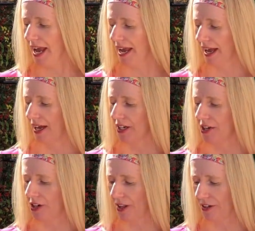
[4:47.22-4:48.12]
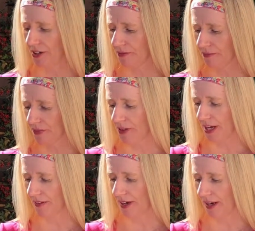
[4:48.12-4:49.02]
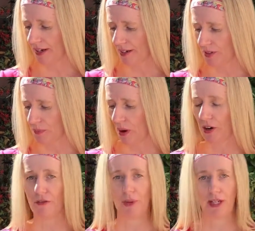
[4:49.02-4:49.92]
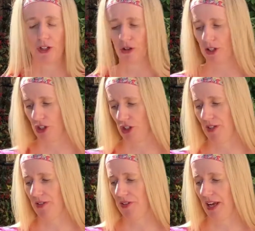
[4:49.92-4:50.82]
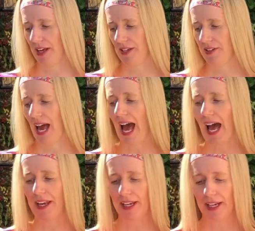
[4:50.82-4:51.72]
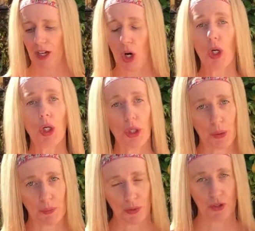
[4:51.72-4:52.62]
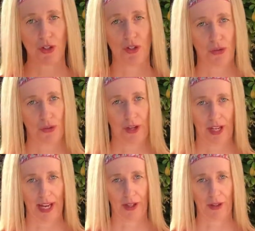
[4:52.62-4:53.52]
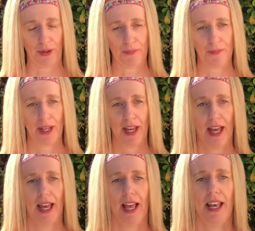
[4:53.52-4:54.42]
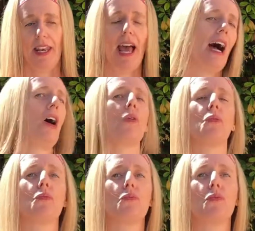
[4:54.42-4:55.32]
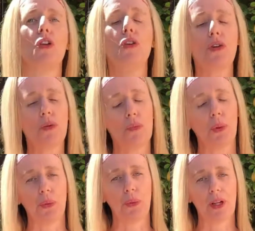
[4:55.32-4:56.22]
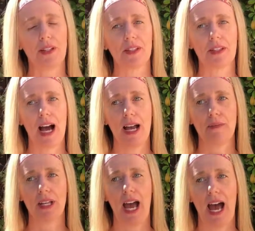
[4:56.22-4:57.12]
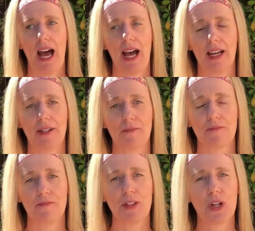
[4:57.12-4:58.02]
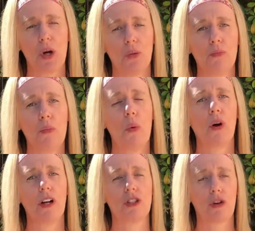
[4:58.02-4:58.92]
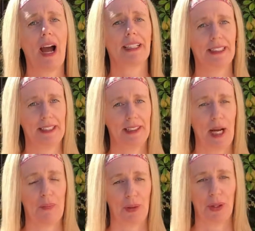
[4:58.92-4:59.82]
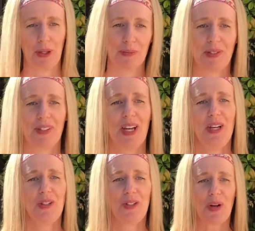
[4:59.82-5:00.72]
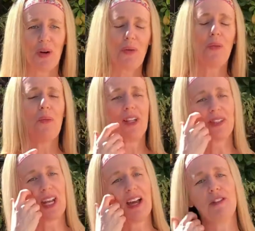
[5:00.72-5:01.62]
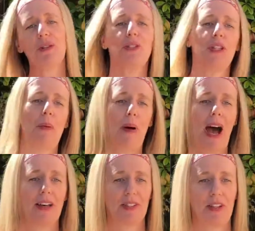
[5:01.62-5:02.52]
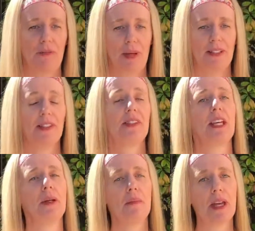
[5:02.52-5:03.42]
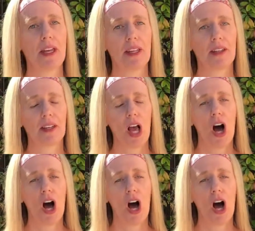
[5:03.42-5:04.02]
And another thing that is part of many traditions is adding herbs to the candle. Now, The new moon is a time to add, you know, more attracting type herbs. So ones that I've used in the past have been cinnamon,